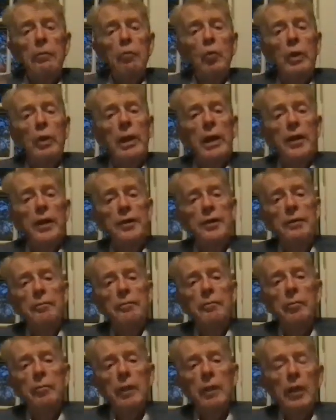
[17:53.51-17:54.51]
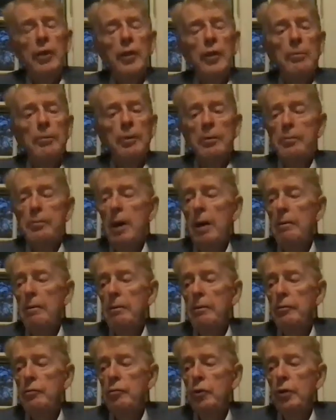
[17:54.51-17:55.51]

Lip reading: we had a number of problems